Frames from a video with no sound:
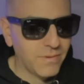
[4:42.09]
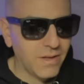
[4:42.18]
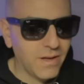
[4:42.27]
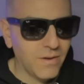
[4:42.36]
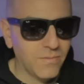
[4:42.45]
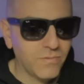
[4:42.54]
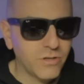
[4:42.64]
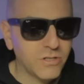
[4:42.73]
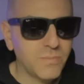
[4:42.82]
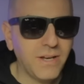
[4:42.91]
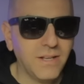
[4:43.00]

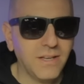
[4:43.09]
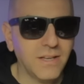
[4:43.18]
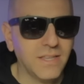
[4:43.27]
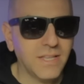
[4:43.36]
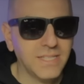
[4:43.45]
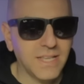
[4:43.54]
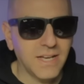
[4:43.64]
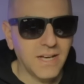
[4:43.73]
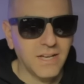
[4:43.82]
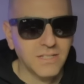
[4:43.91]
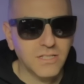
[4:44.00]
there's been
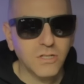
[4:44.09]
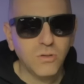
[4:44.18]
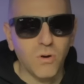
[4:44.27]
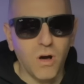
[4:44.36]
slew